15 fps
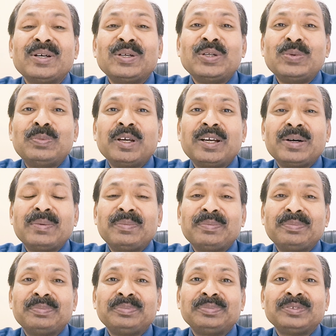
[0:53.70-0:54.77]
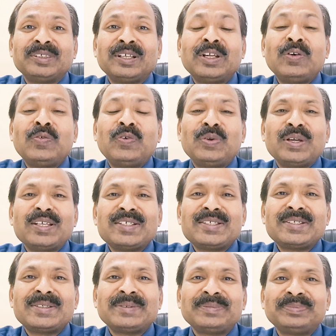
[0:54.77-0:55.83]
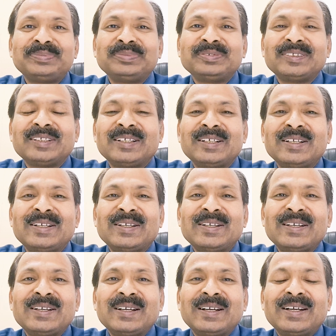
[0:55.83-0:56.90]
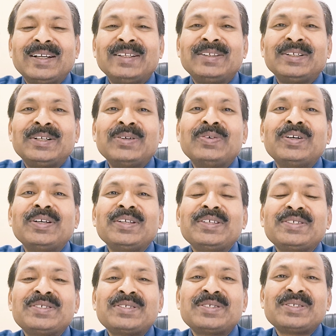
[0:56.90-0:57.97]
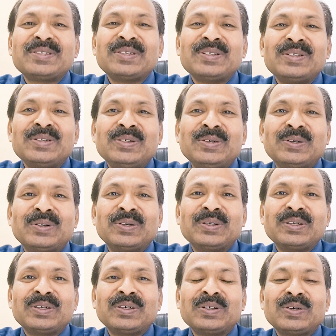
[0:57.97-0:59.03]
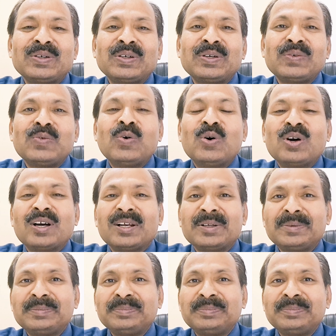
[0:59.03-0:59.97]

you become influenced. And third one is your vocal,